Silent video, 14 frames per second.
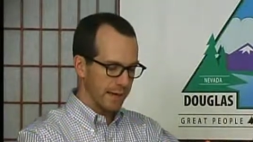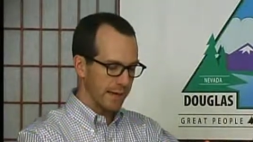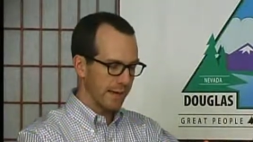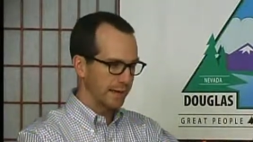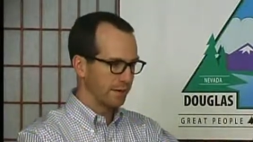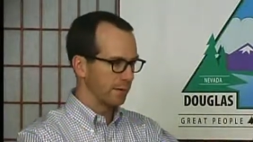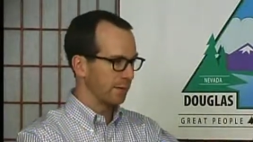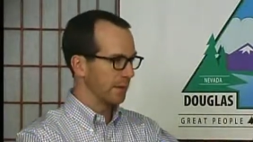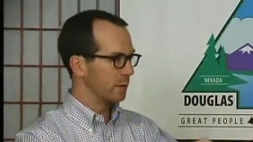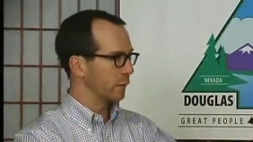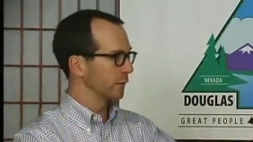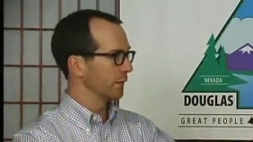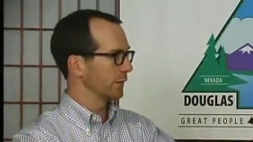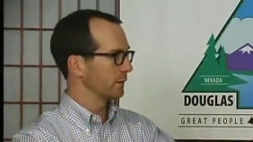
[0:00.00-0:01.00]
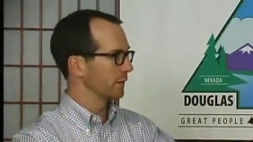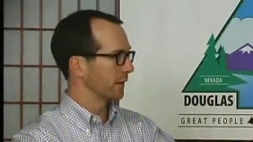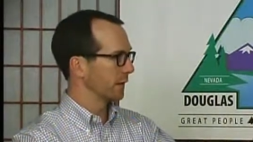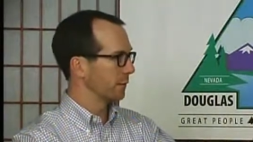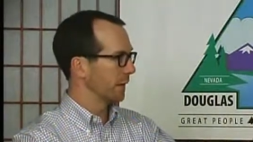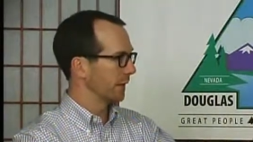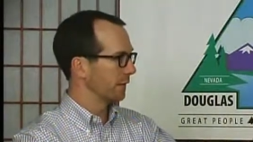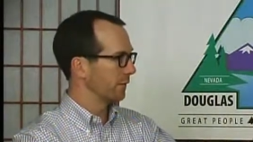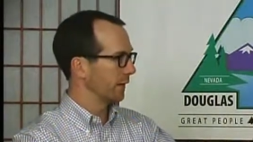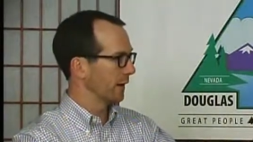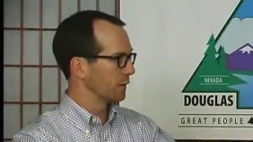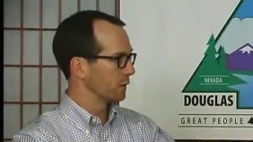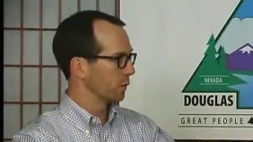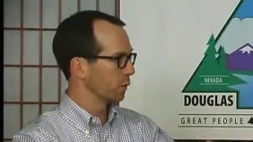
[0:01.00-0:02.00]
And they do things like
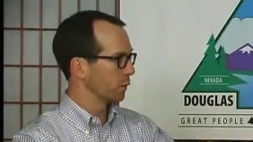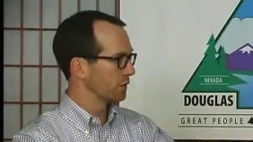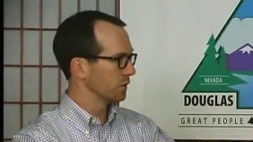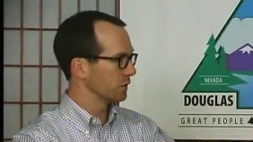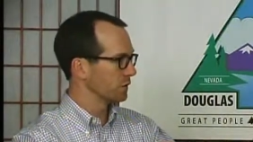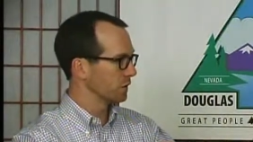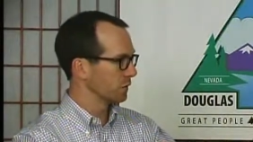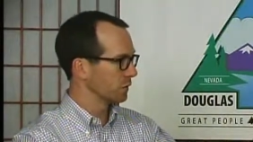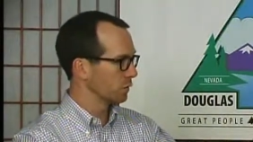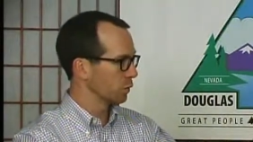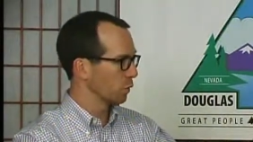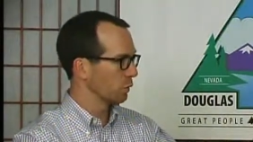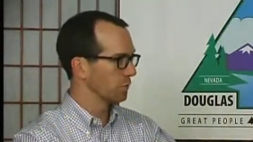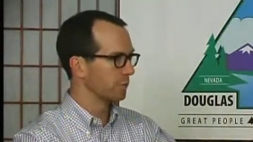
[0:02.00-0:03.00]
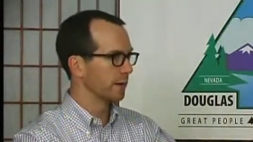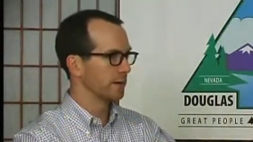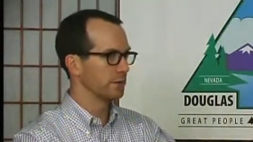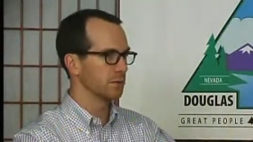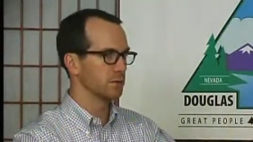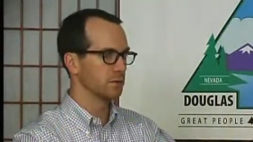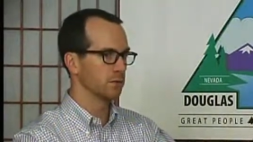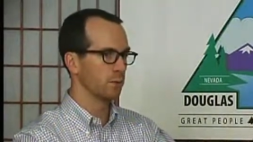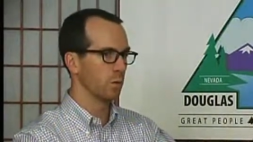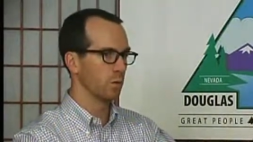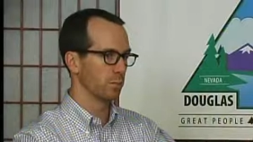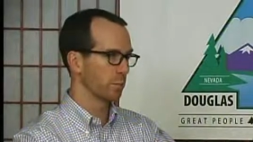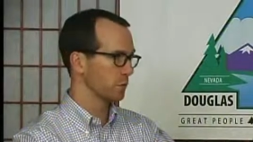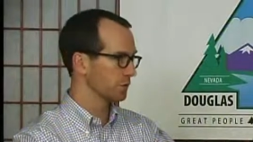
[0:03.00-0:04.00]
manufacture precision control devices
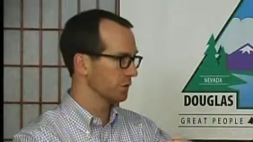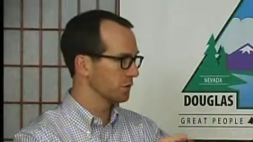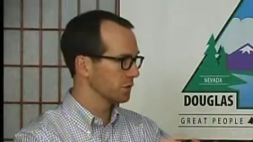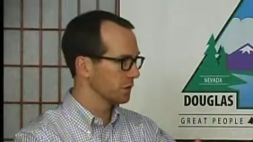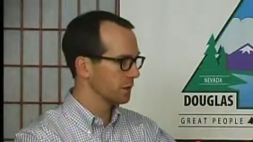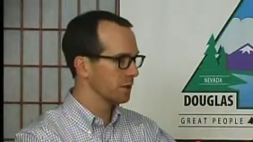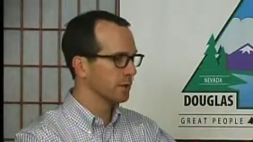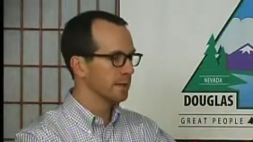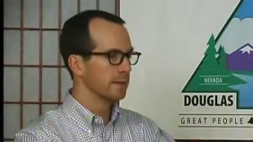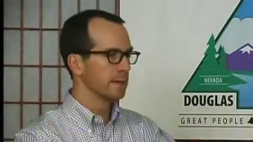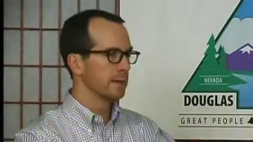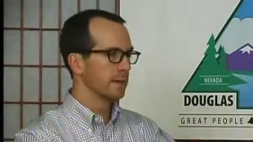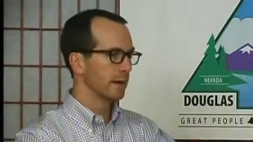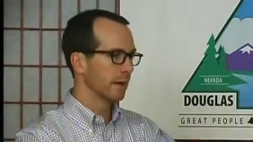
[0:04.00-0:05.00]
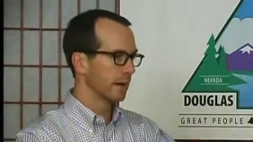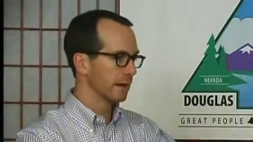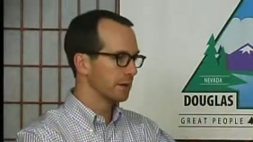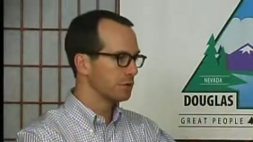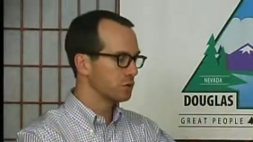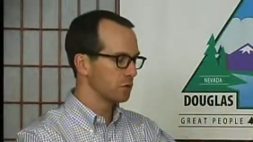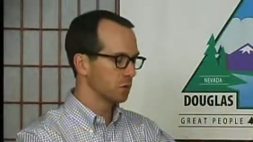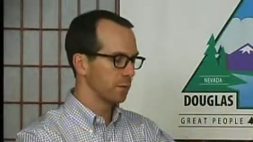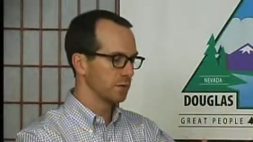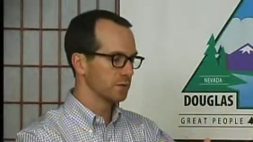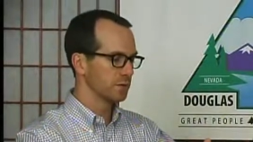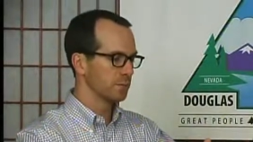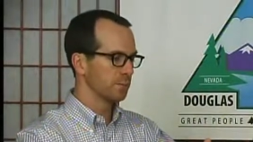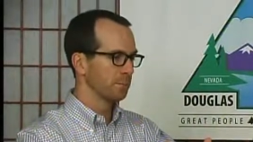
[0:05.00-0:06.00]
for precision uh,
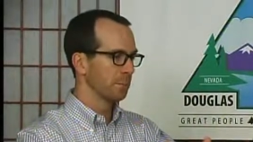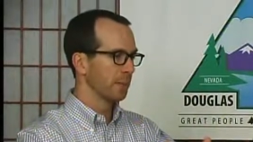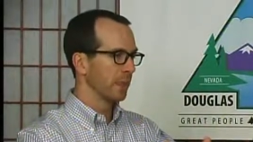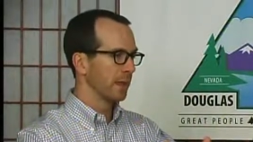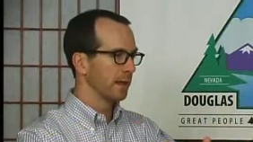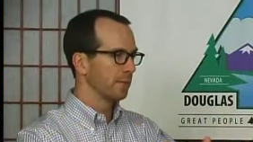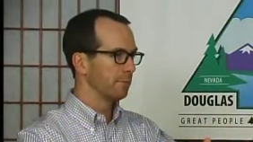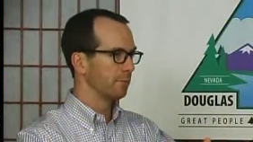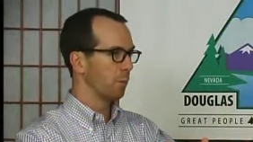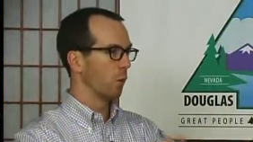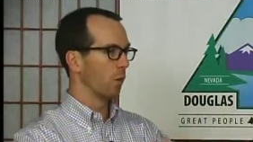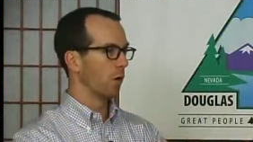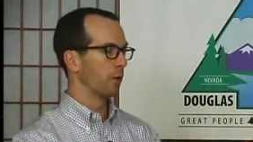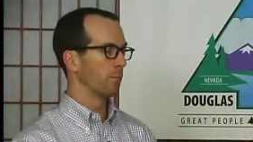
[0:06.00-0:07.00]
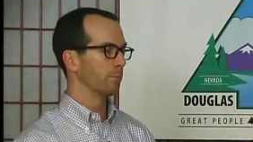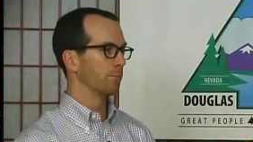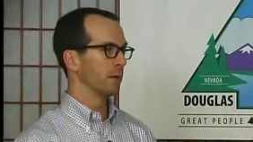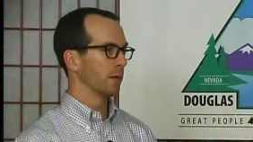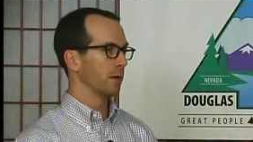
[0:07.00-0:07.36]
instruments for